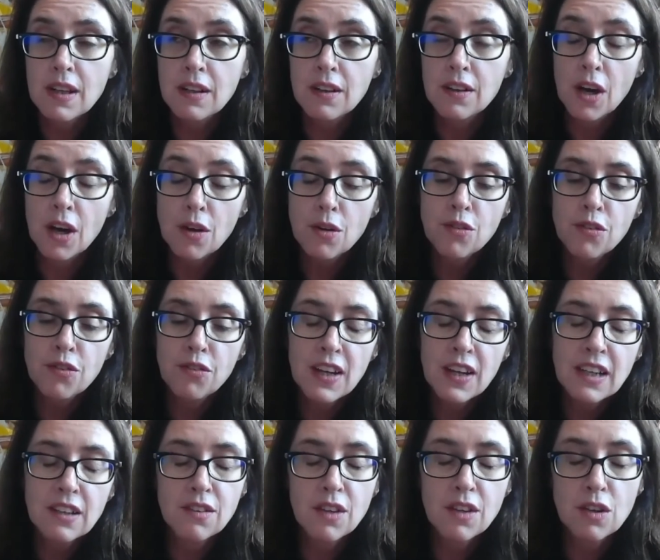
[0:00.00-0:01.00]
don't
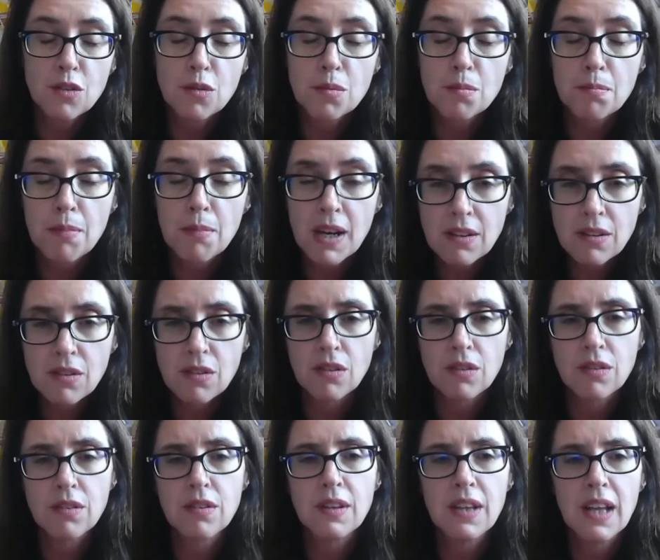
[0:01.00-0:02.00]
flex those
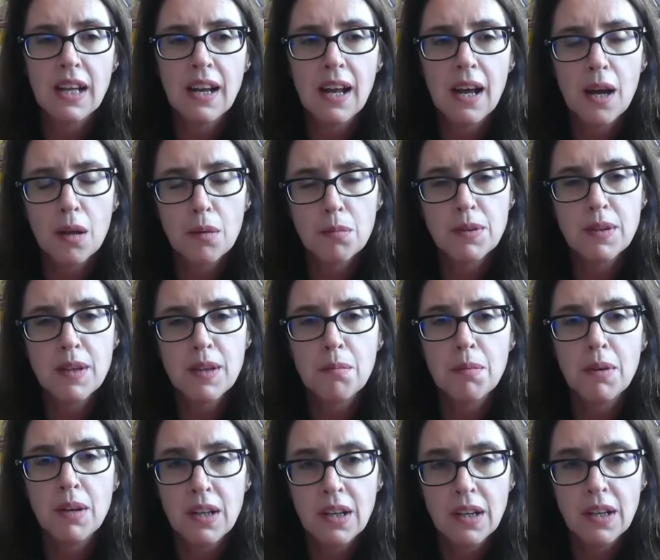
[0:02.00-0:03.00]
muscles that helps them
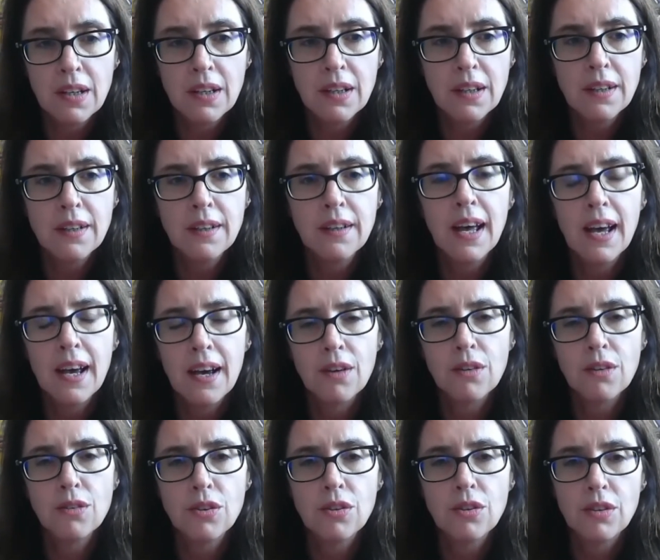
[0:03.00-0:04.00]
learn
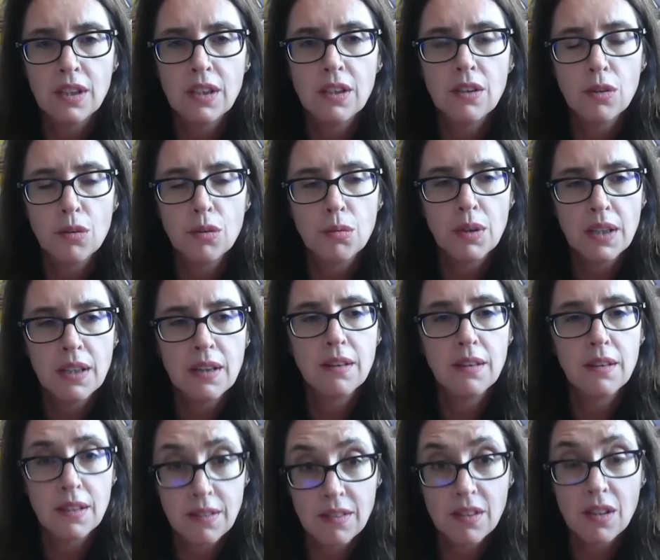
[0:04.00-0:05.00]
how to deal with
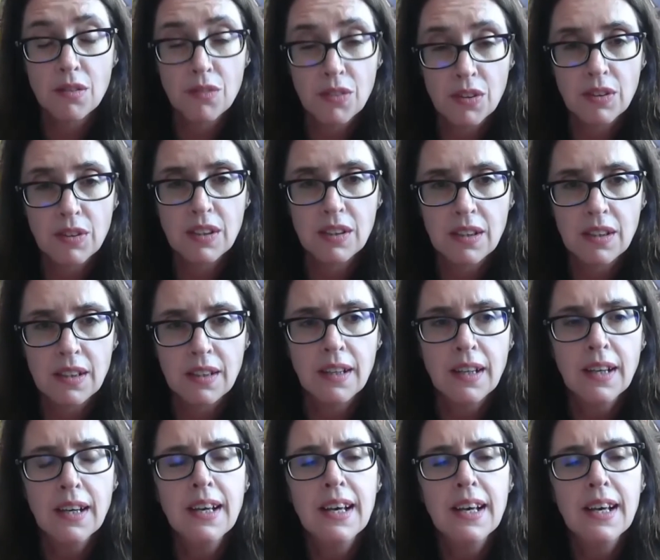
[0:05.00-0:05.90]
the serve and return.